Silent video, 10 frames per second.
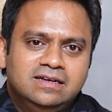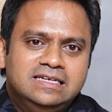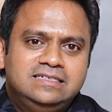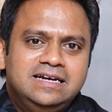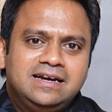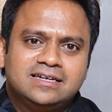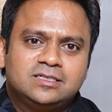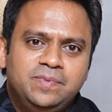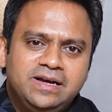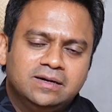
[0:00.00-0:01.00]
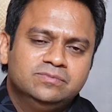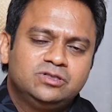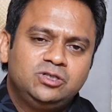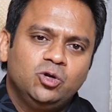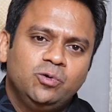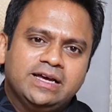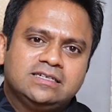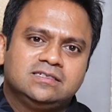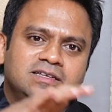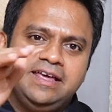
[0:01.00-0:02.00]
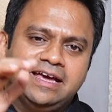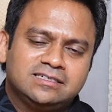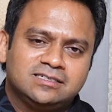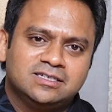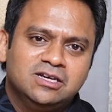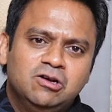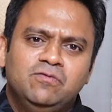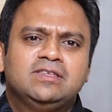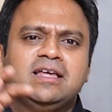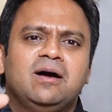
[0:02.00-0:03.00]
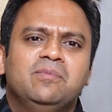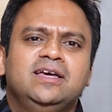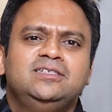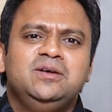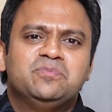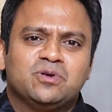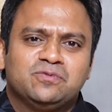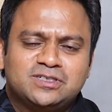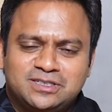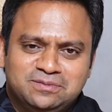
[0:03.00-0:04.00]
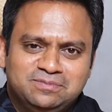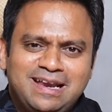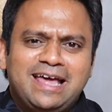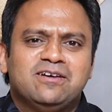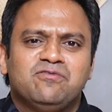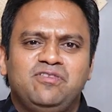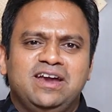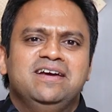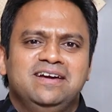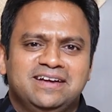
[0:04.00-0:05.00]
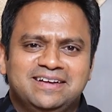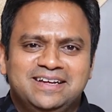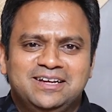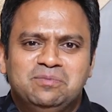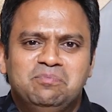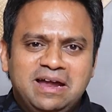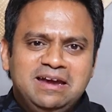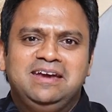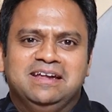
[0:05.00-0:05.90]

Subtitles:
his interest becomes 2x, 3x with an amazing professor, like a friend, mentor,